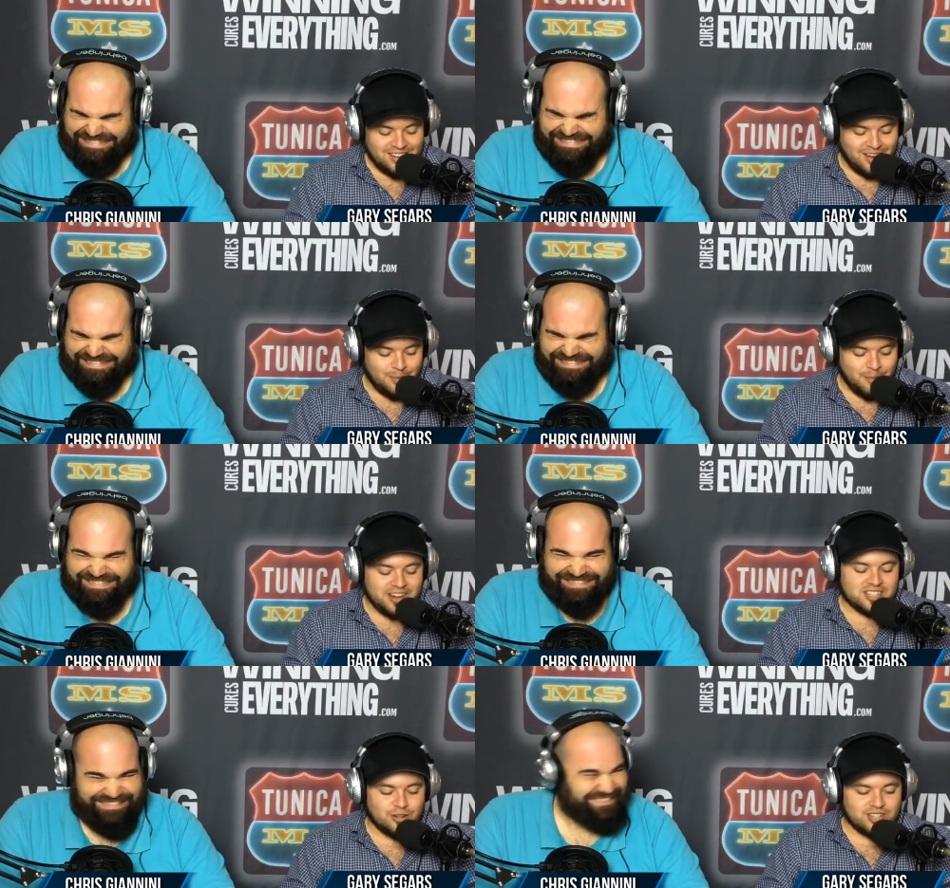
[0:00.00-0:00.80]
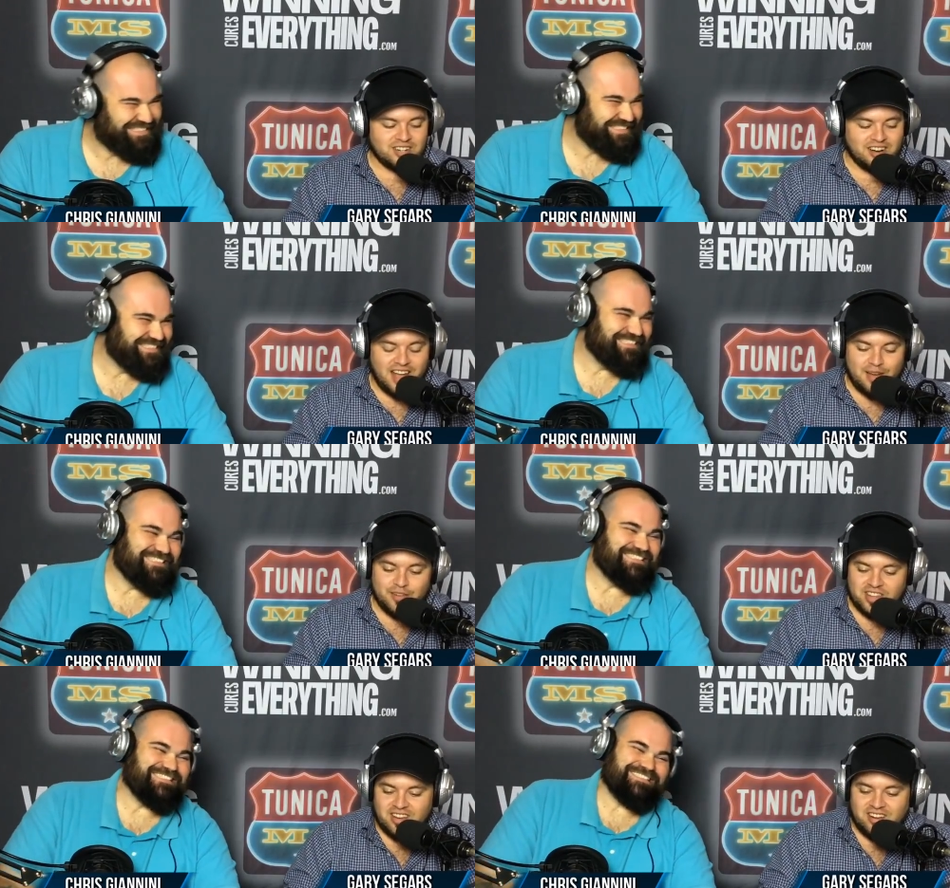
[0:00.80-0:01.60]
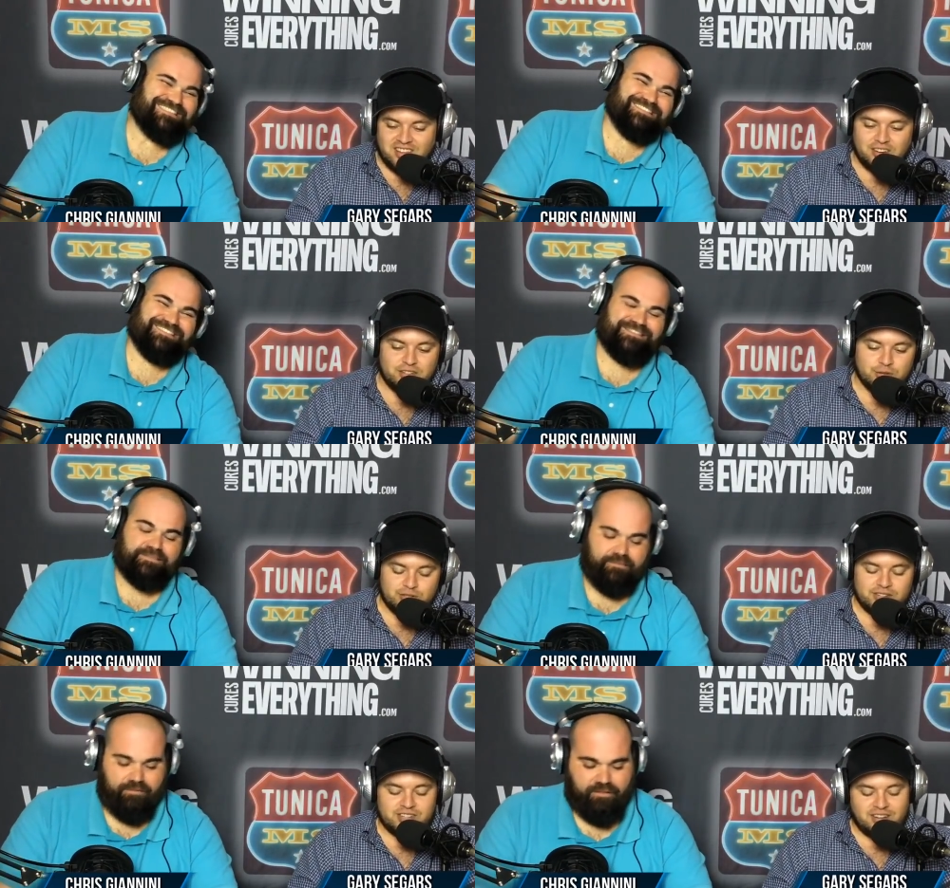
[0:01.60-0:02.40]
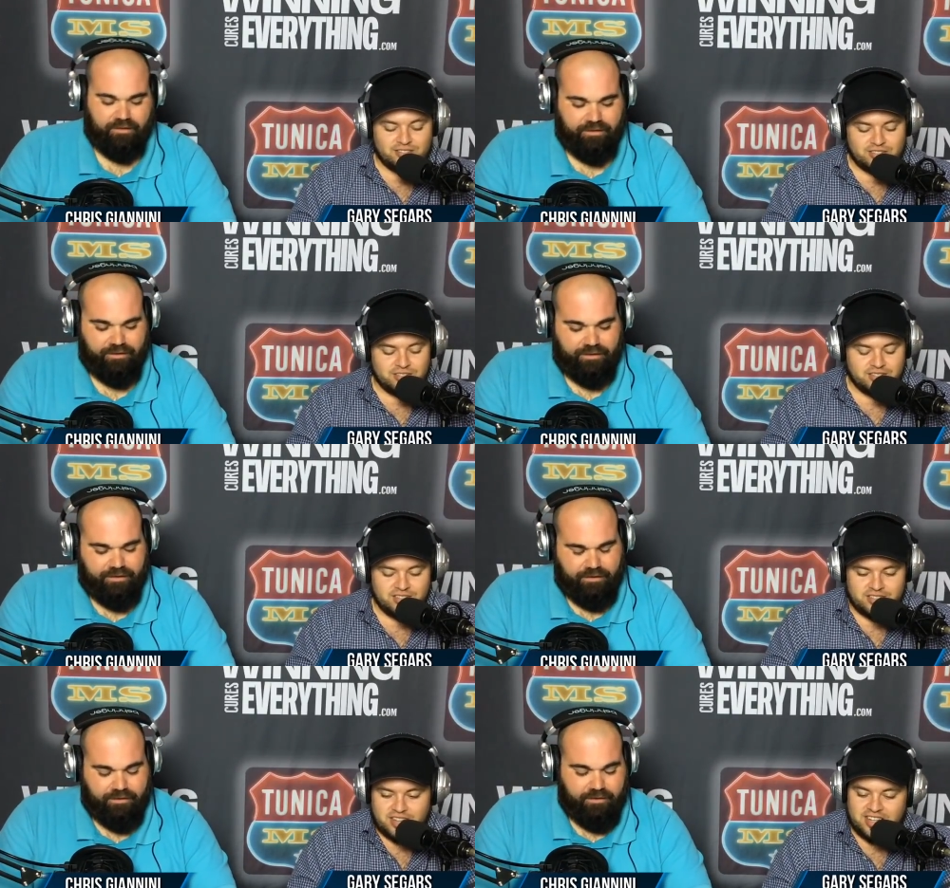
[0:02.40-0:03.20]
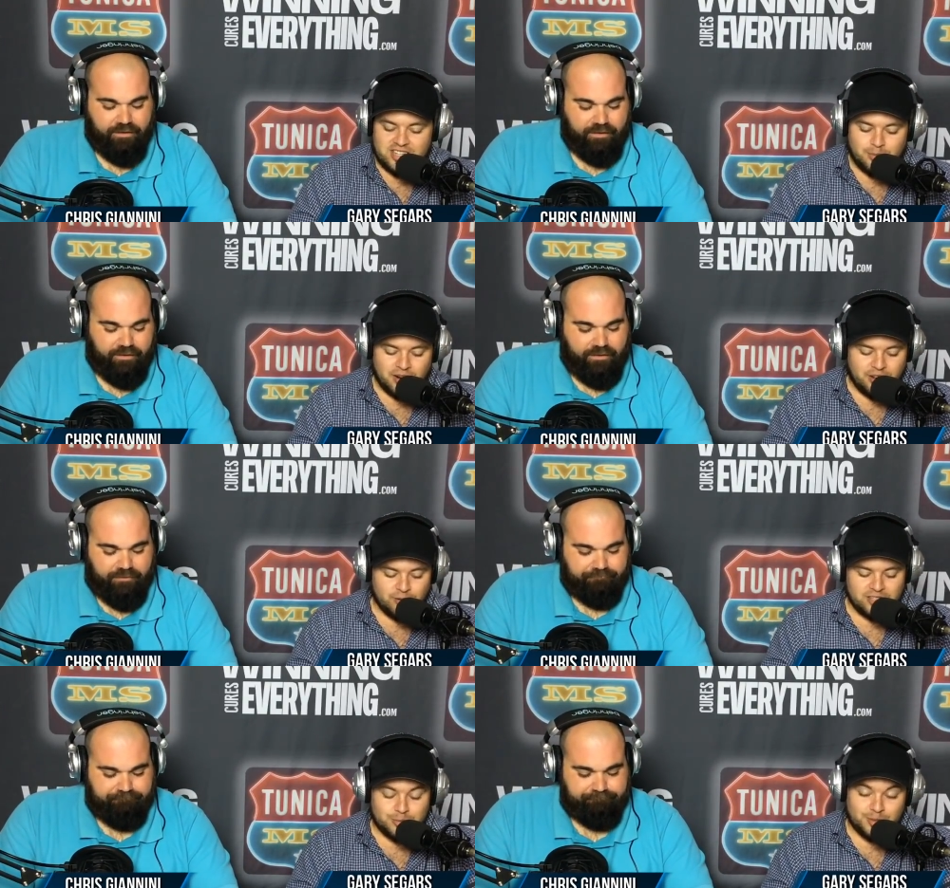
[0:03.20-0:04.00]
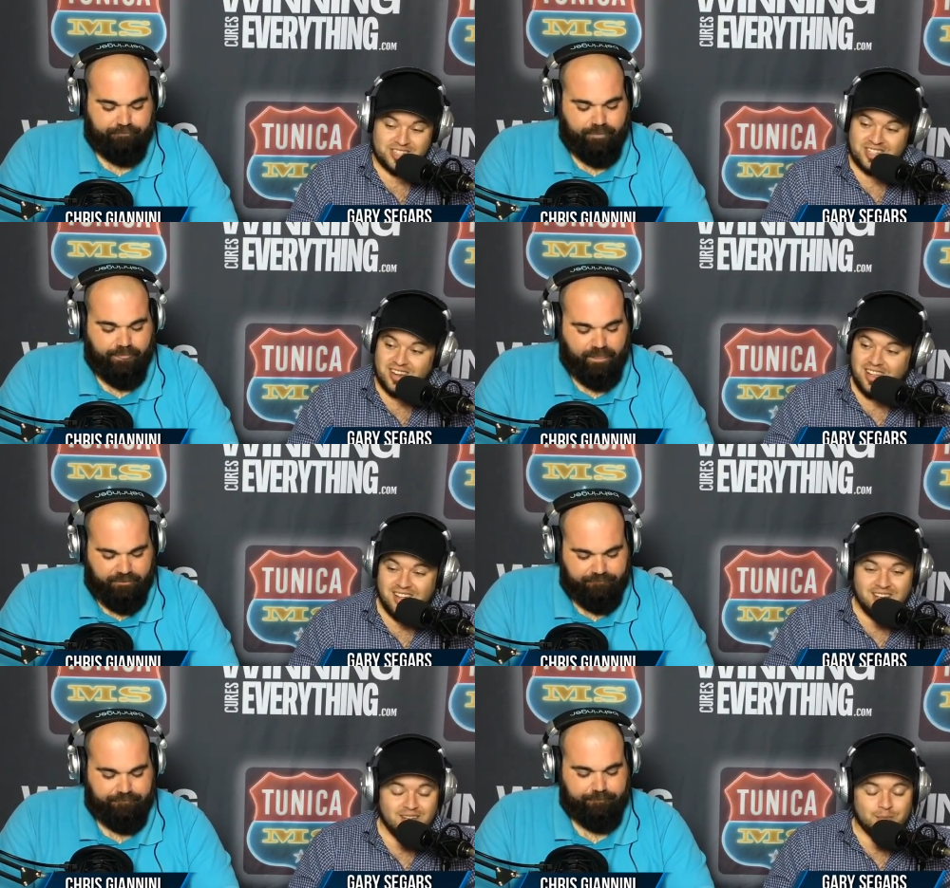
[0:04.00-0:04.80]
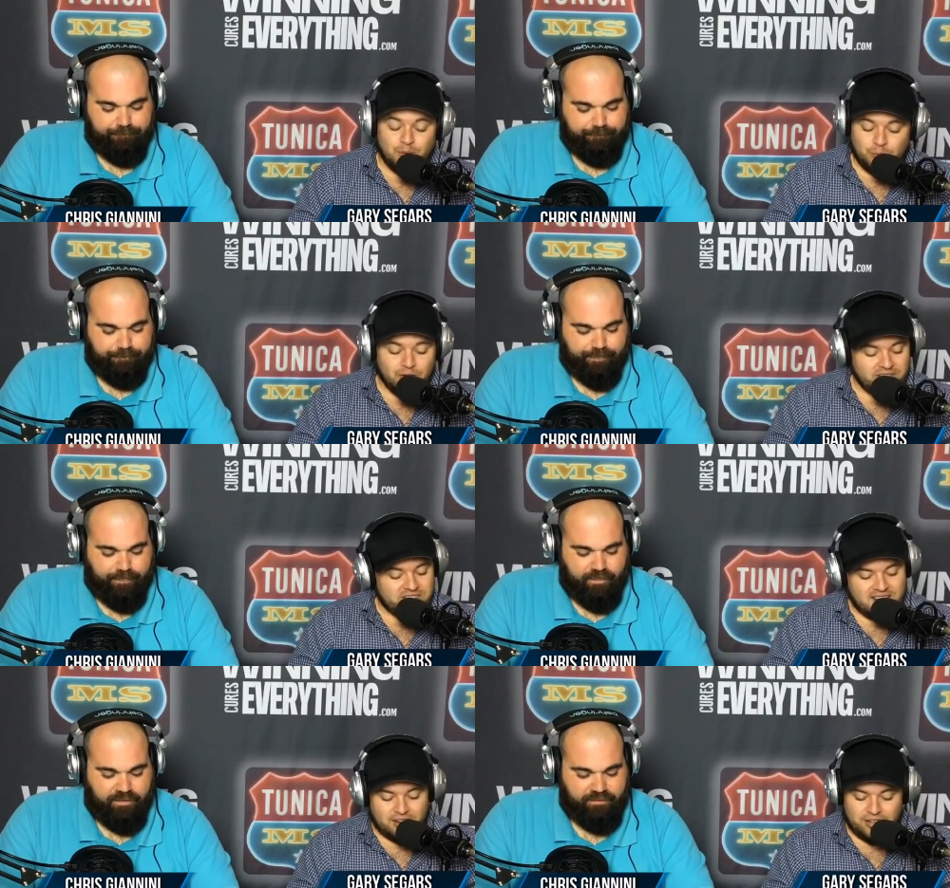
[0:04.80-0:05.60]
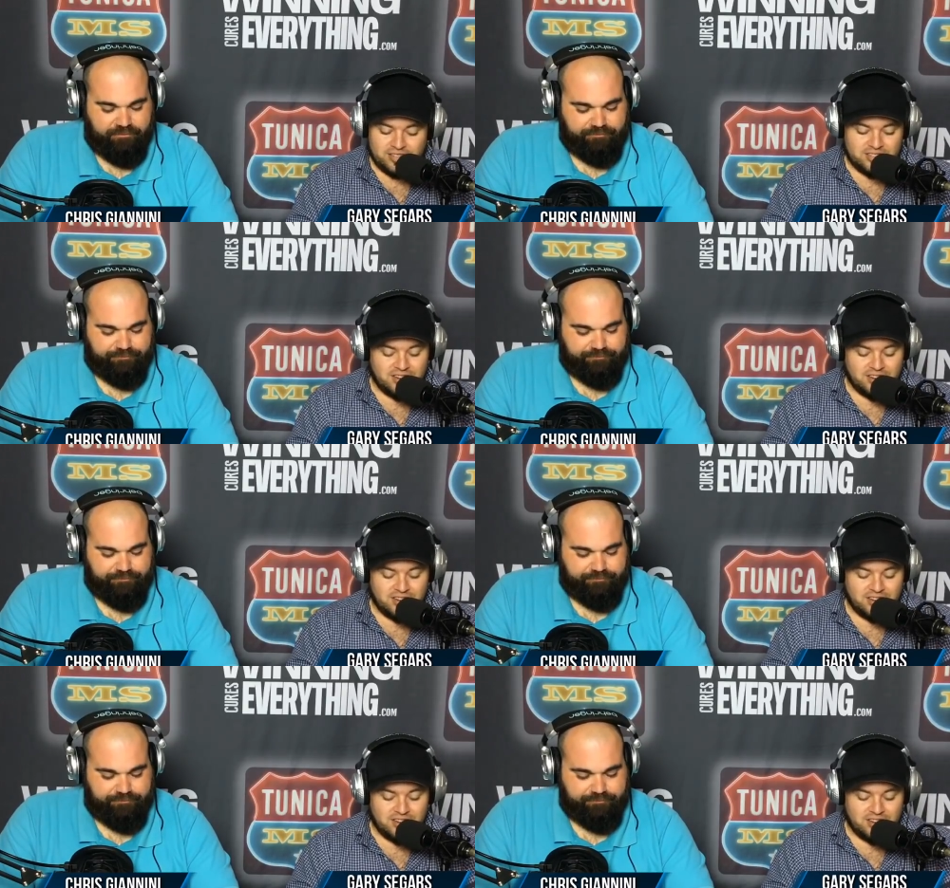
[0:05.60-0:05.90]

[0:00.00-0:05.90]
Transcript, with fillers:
Speaker 1: Uh, minus 13 and a half. I think anything under two touchdowns is, is easy money on this because, boy, Willie Taggart.